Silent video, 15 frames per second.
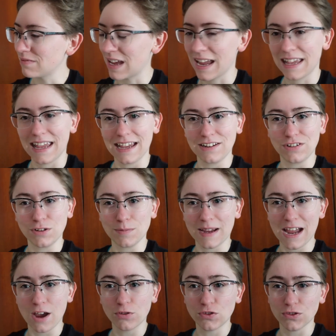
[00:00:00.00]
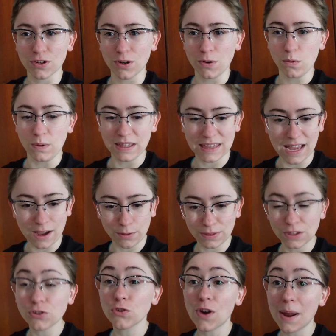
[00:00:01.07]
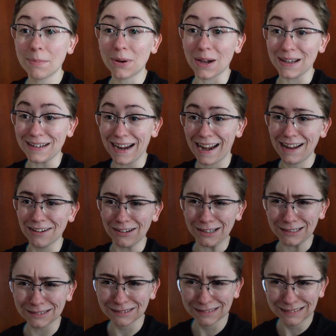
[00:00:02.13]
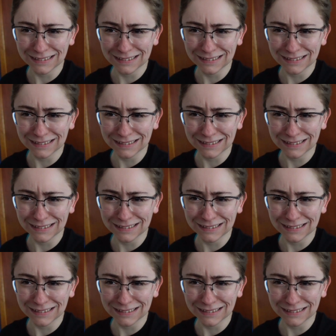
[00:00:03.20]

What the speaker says: I can't do my outro without the tripod, hang on.